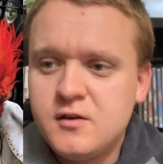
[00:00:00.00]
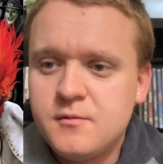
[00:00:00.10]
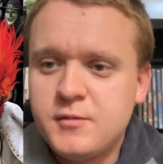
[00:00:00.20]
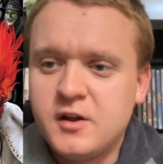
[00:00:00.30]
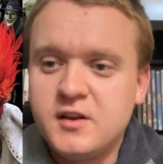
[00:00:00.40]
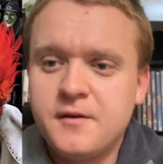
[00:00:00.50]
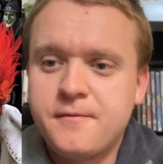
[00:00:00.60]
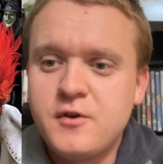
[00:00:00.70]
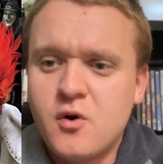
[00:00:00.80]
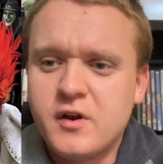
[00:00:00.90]
But if
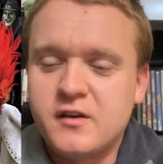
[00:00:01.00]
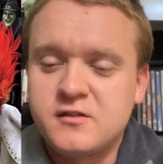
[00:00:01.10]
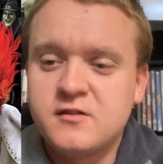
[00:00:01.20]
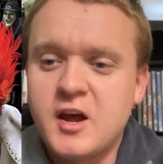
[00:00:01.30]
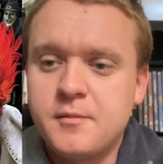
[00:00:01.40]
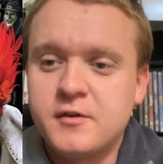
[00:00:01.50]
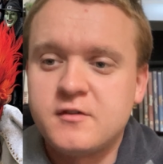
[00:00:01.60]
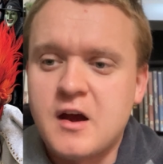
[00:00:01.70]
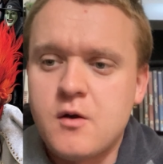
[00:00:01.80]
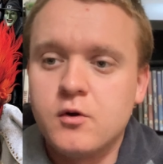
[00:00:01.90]
Fiona escaped the
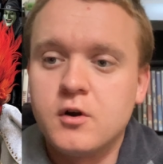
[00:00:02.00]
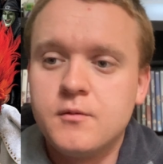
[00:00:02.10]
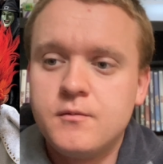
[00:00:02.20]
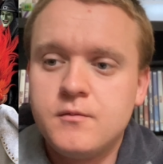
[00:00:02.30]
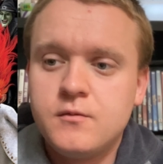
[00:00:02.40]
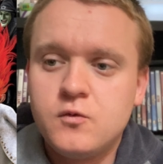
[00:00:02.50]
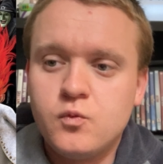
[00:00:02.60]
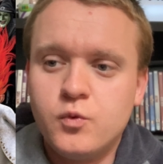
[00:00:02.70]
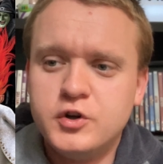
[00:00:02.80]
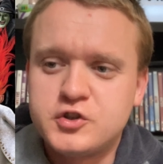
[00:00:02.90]
tower,
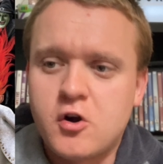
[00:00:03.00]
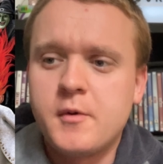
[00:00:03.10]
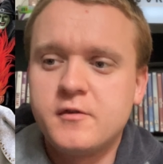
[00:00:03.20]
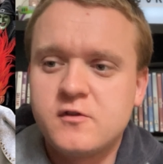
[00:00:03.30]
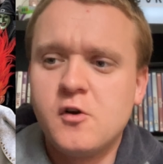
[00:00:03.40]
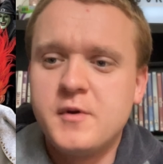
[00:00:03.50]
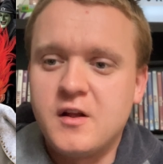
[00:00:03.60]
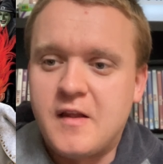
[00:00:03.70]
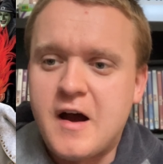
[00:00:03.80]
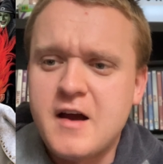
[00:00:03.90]
wouldn't Charming still be
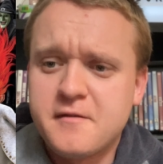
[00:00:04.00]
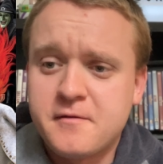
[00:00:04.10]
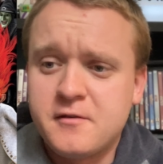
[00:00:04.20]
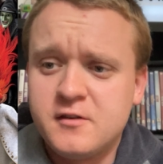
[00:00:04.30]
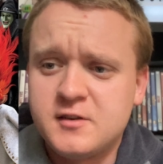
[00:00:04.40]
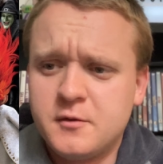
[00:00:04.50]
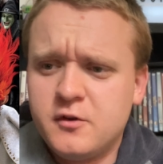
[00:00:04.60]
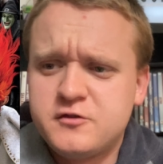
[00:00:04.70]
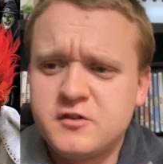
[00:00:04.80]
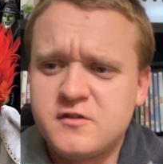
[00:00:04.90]
alive? Some of
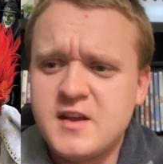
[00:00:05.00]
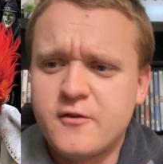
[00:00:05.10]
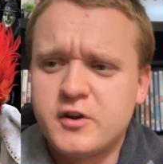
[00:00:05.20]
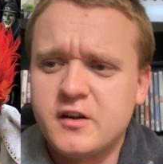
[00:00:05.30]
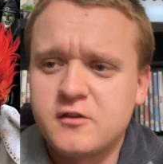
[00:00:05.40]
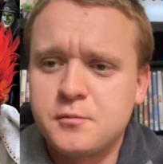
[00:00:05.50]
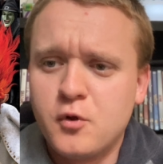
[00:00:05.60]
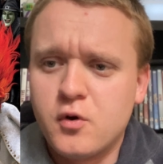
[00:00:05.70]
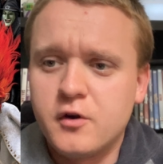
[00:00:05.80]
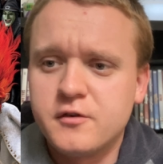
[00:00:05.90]
those just never get
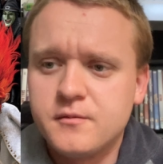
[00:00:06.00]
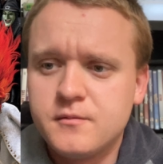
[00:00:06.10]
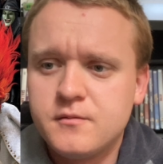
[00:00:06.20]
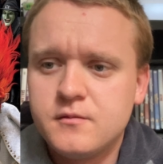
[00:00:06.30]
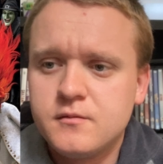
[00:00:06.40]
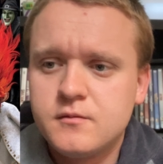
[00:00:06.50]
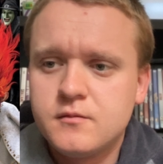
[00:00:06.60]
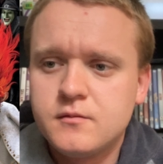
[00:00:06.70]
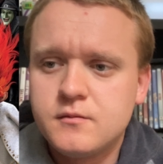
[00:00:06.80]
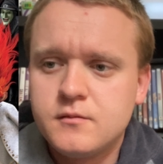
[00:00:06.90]
explored.
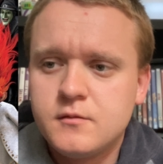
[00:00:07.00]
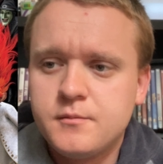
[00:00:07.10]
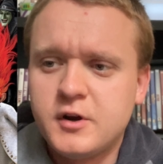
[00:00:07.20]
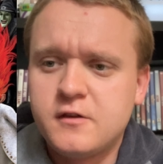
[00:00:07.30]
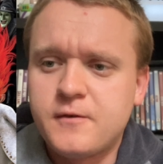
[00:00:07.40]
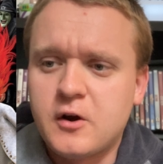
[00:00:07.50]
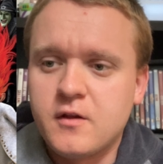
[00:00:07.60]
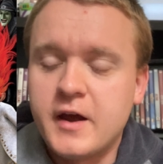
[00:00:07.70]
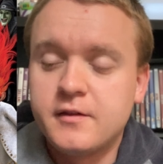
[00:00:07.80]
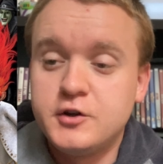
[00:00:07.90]
But it's very
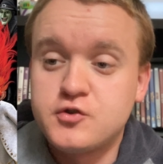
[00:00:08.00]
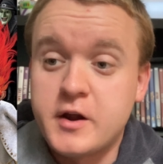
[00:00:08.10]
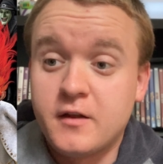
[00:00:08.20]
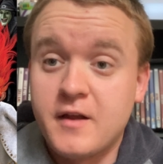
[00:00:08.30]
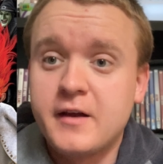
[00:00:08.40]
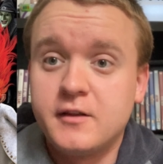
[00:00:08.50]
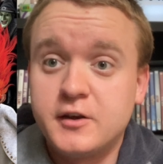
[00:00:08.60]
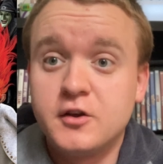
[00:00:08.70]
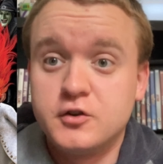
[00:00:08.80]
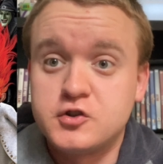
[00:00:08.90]
likely Dragon likely
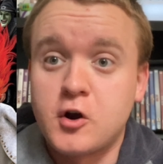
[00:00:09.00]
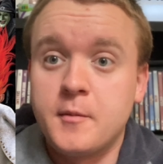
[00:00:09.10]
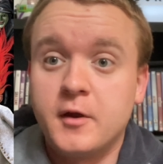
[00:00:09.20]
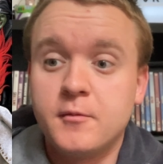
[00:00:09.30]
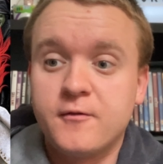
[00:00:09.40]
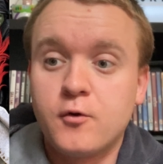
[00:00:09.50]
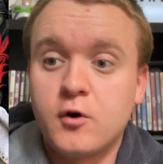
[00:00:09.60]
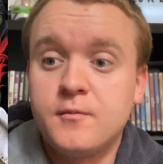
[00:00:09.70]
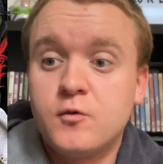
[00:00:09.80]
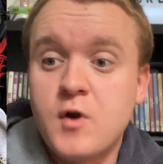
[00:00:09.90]
killed Charming
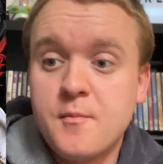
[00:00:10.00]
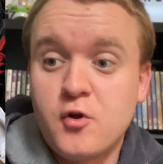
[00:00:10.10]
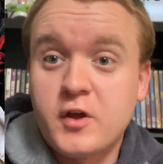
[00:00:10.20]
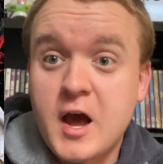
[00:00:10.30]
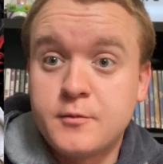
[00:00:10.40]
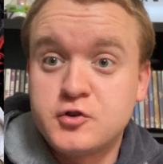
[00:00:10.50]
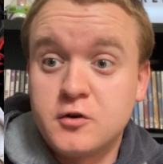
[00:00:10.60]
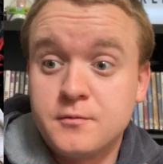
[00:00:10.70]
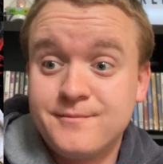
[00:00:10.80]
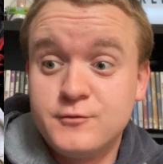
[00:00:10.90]
before Rumple
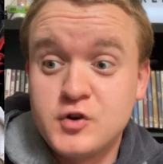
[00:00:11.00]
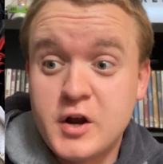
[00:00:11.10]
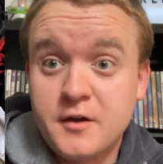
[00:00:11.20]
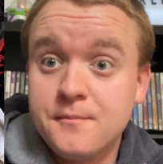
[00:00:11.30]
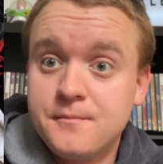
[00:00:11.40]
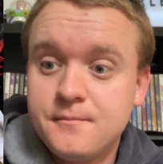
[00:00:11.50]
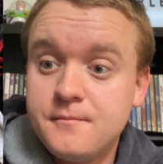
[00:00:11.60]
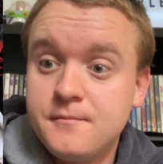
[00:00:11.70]
captured Dragon.